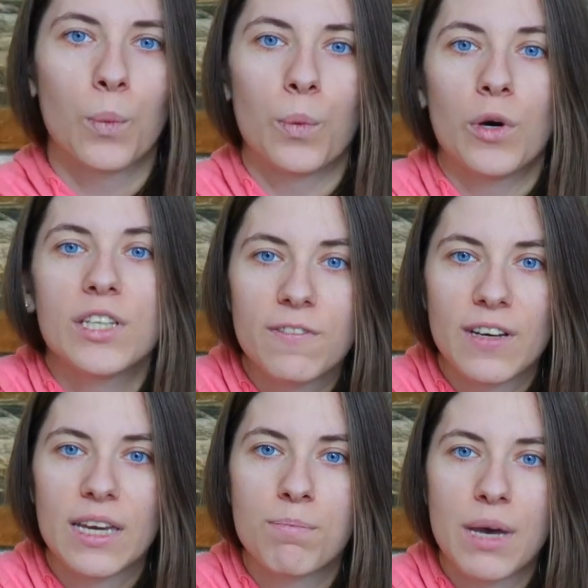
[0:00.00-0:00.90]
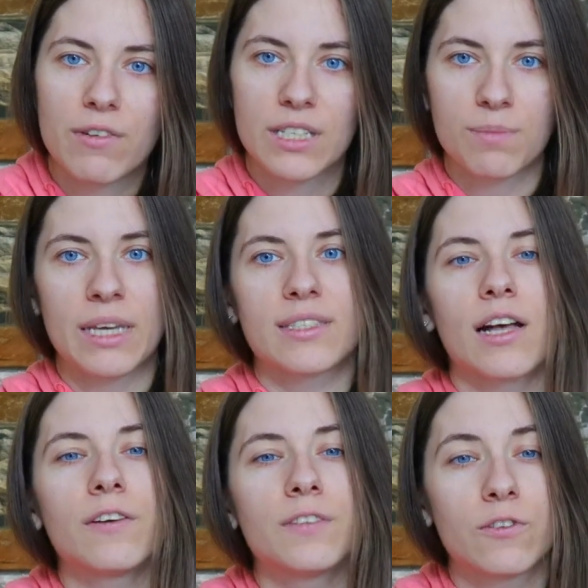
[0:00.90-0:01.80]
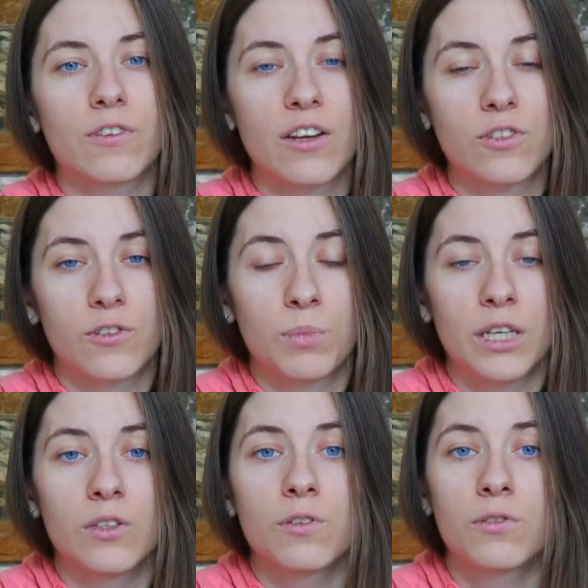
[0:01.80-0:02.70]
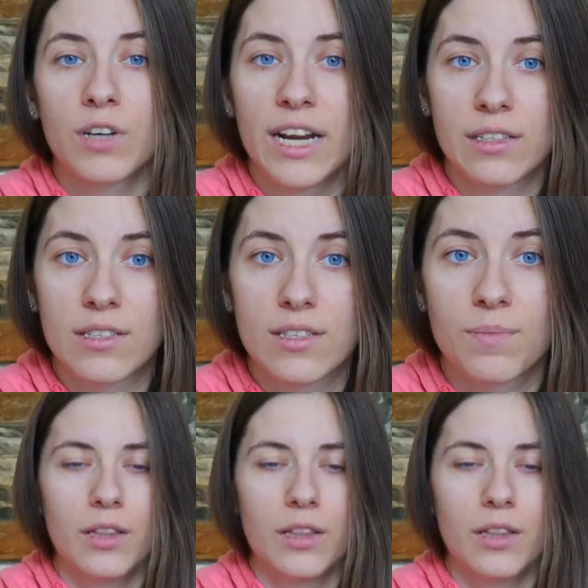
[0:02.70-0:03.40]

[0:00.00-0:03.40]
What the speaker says: What if I embarrass myself in front of my new friends?